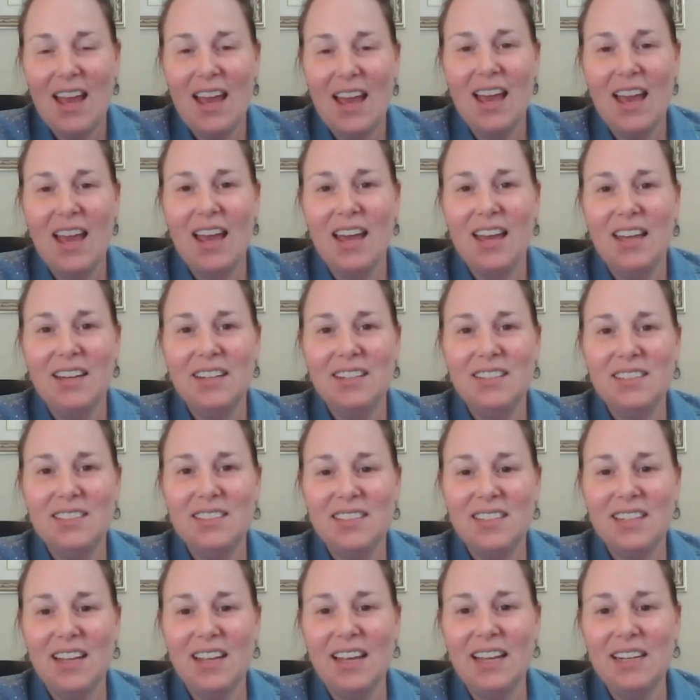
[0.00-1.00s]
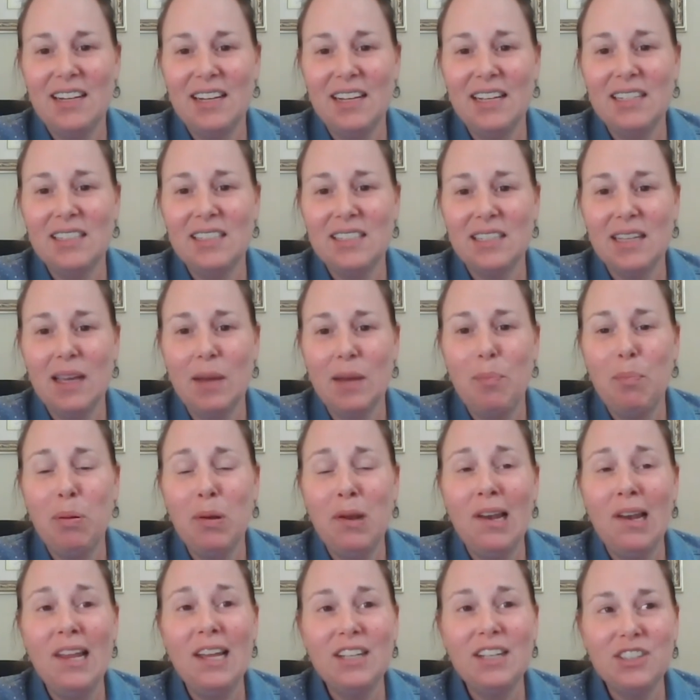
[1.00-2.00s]
And it is a
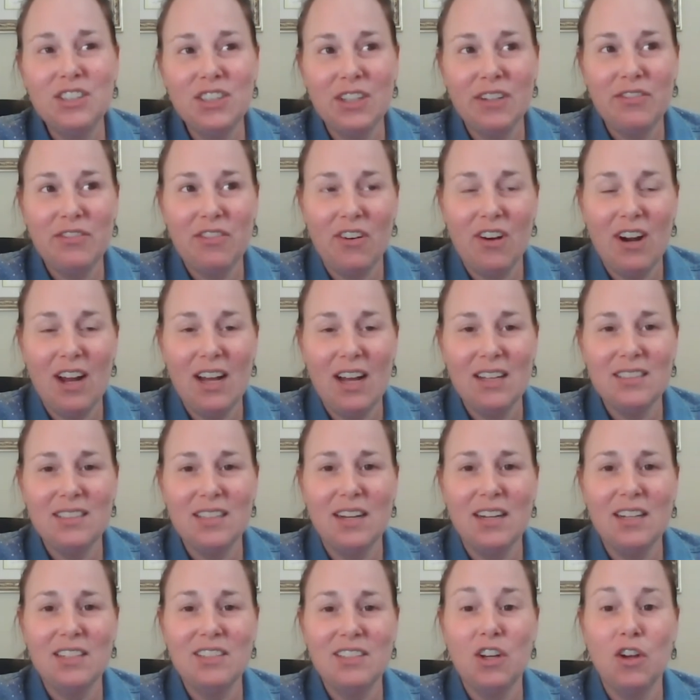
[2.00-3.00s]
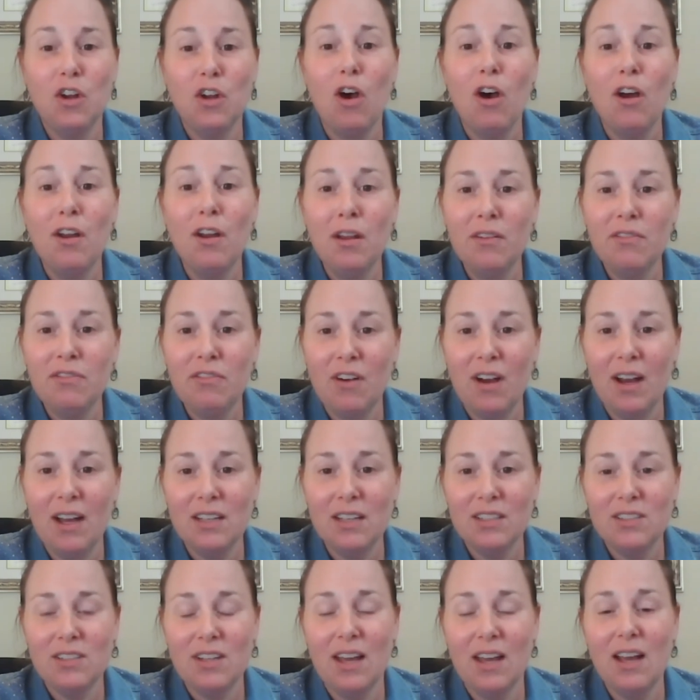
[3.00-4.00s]
pleasure for us, and it's an honor for
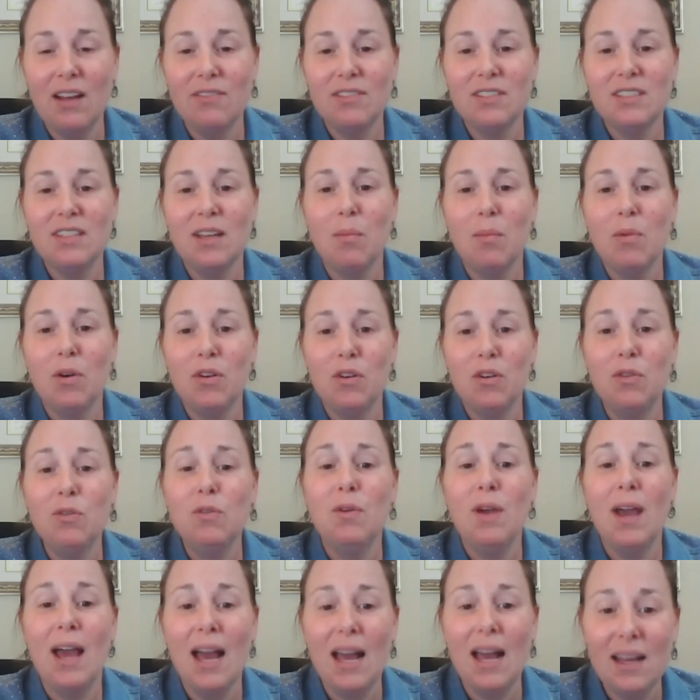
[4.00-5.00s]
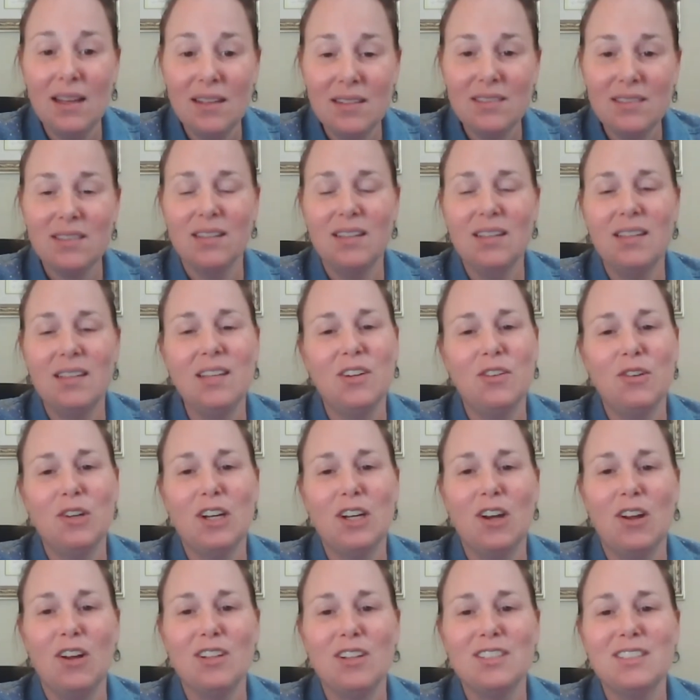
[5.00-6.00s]
us to have someone who has a
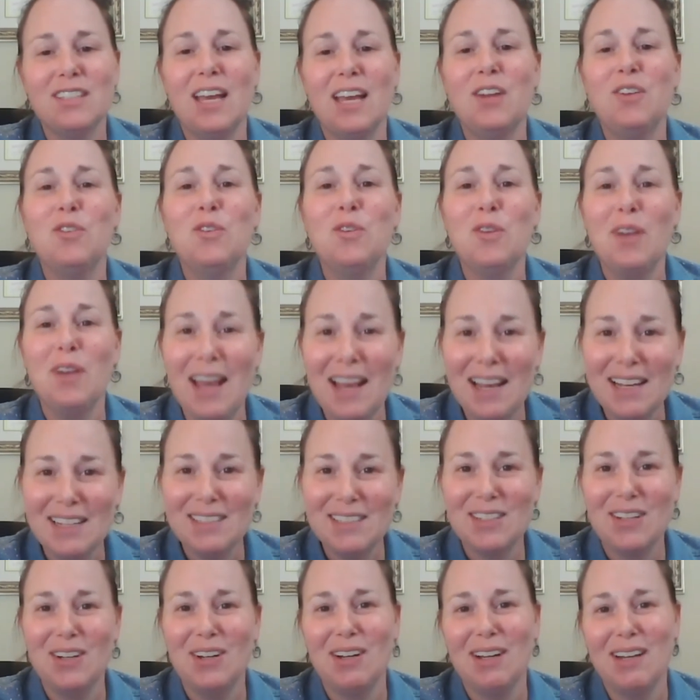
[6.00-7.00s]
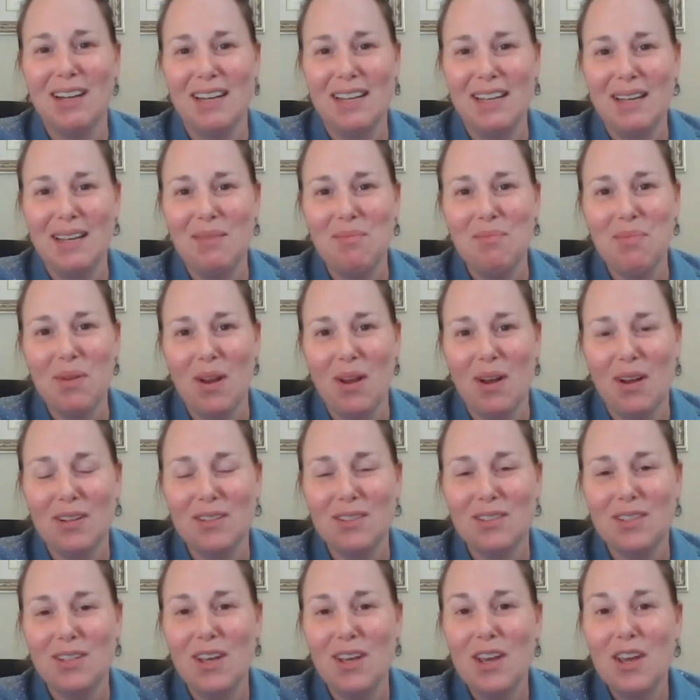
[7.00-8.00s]
hearing loss and who has cochlear
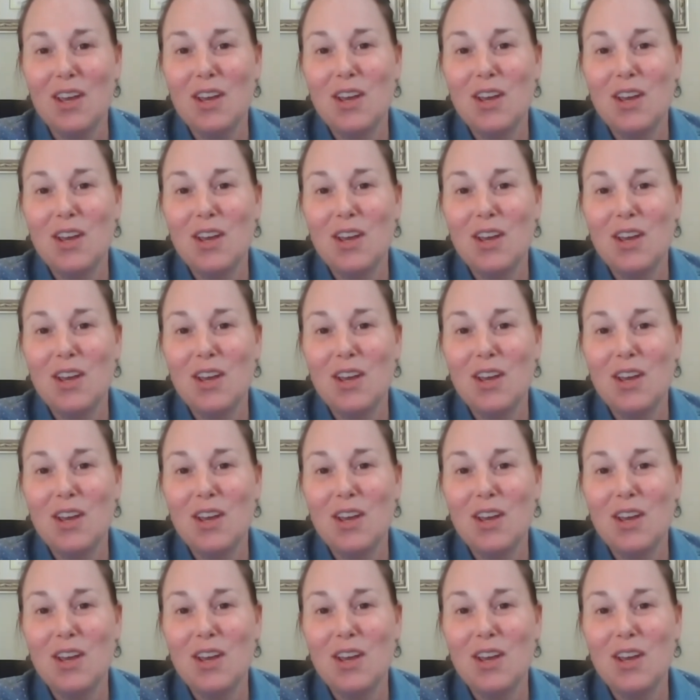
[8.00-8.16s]
implants